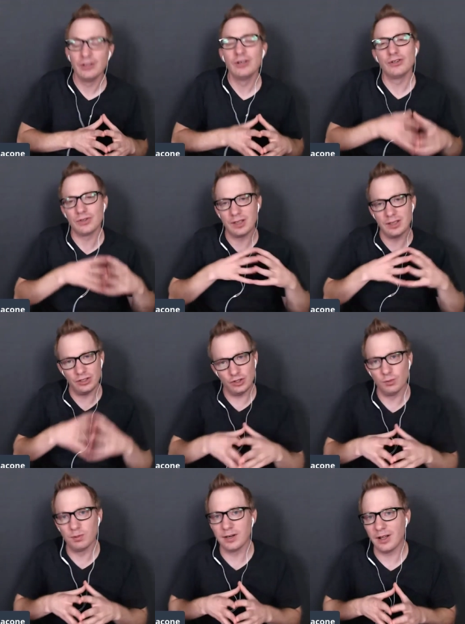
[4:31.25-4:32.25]
so that the
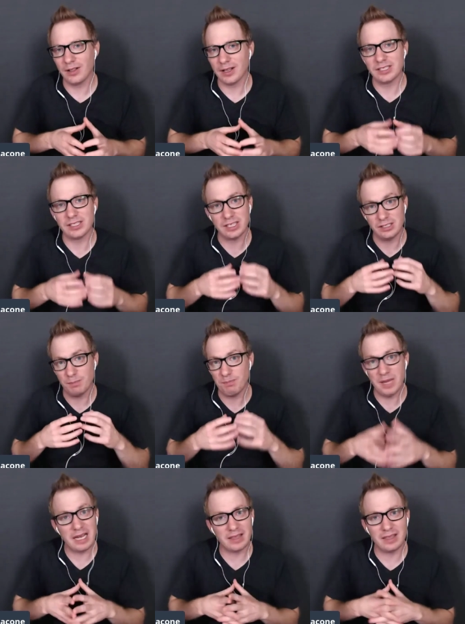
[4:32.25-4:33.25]
superdelegates get to
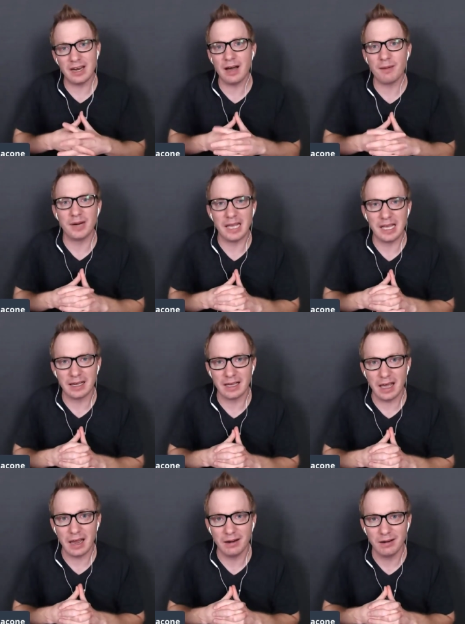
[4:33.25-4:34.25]
pick the nominee
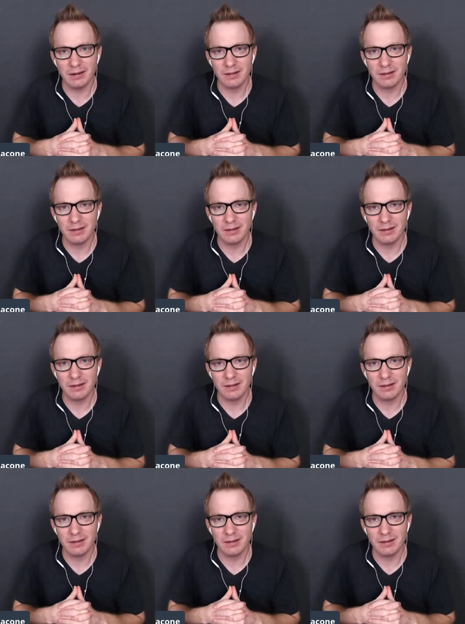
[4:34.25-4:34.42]
again.